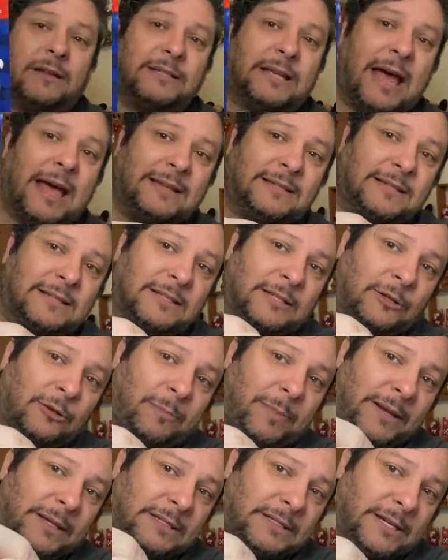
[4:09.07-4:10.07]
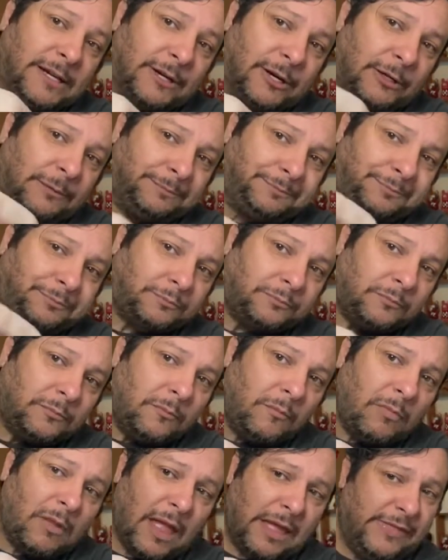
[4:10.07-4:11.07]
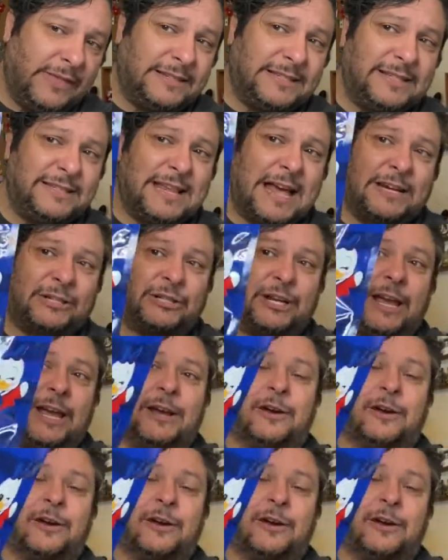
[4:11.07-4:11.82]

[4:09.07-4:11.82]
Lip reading: it has this little pink sticker. This is actually a